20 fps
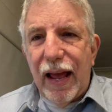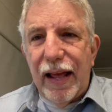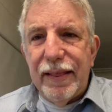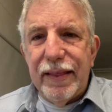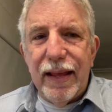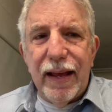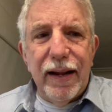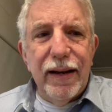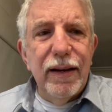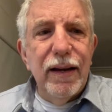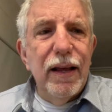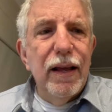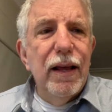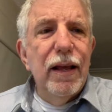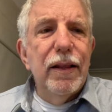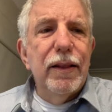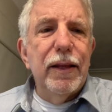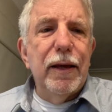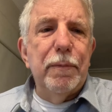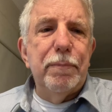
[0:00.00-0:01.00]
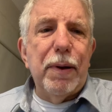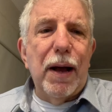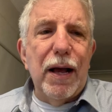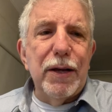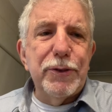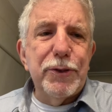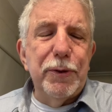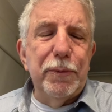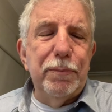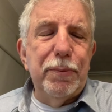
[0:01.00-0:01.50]
And then the
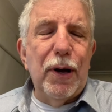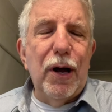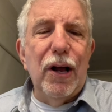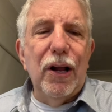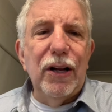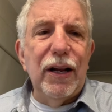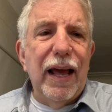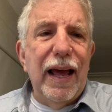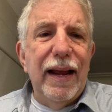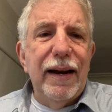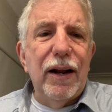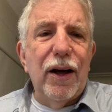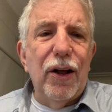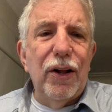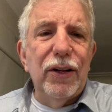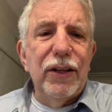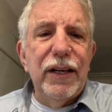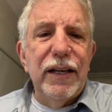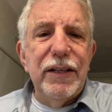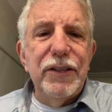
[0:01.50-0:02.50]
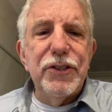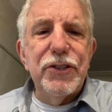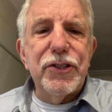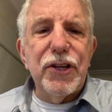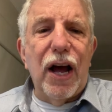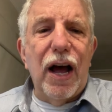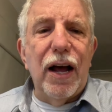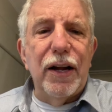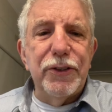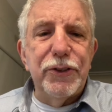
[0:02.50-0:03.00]
Apostle Paul and all
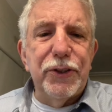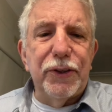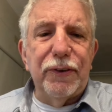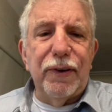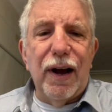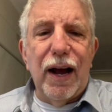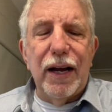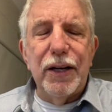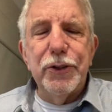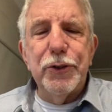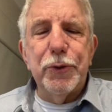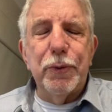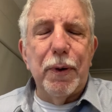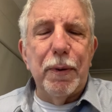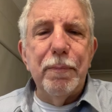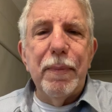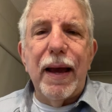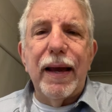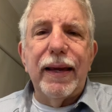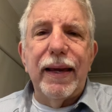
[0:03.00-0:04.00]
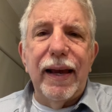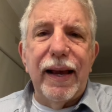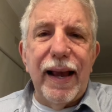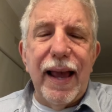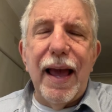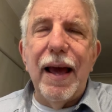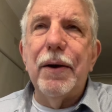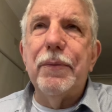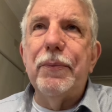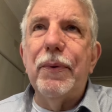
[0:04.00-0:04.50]
his entourage were
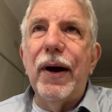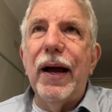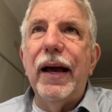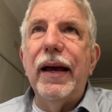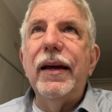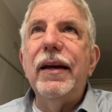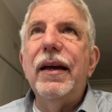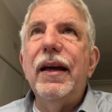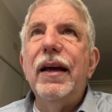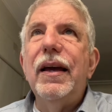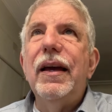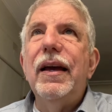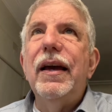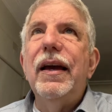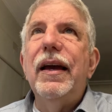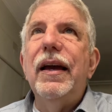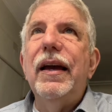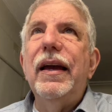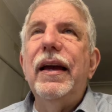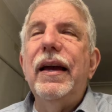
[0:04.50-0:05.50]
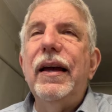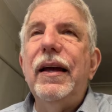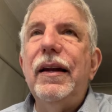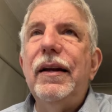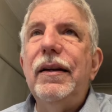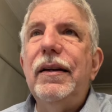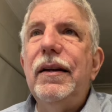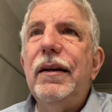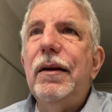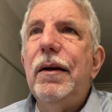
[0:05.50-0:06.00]
making headway
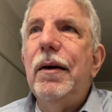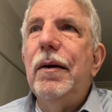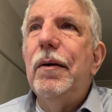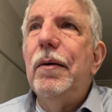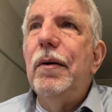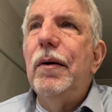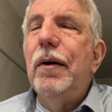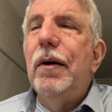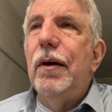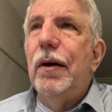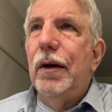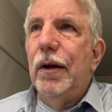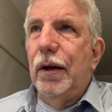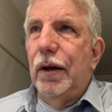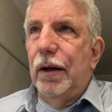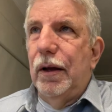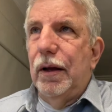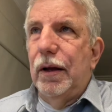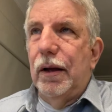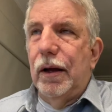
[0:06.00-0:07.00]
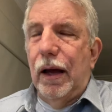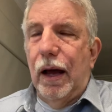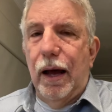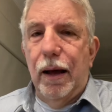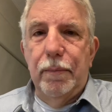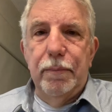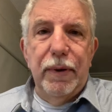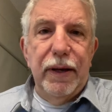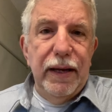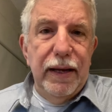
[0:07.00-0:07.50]
in
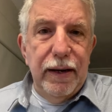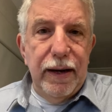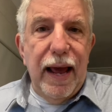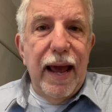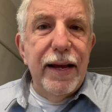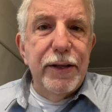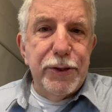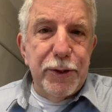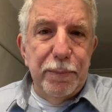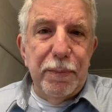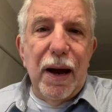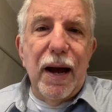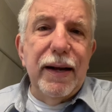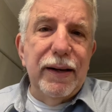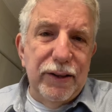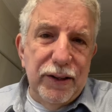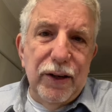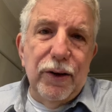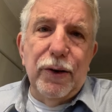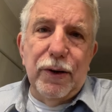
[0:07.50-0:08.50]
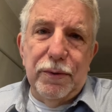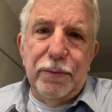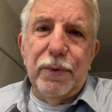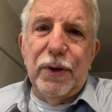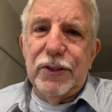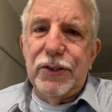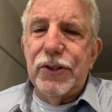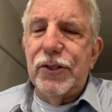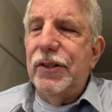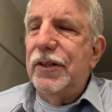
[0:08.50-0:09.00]
um, in Asia Minor, or
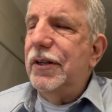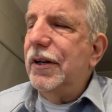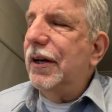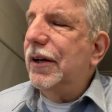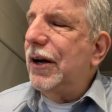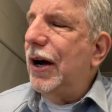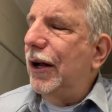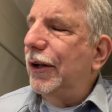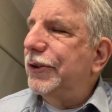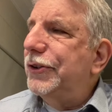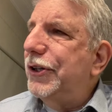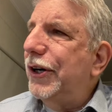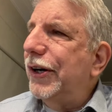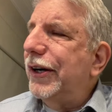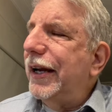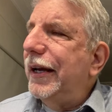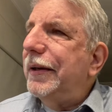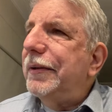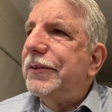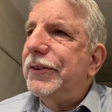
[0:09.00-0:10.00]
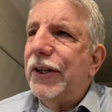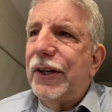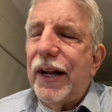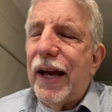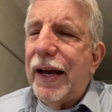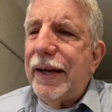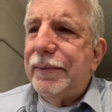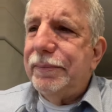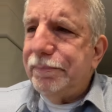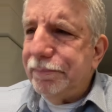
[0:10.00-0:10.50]
what's called Turkey
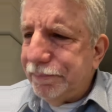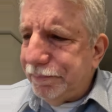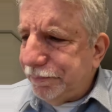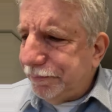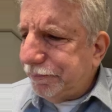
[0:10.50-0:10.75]
today.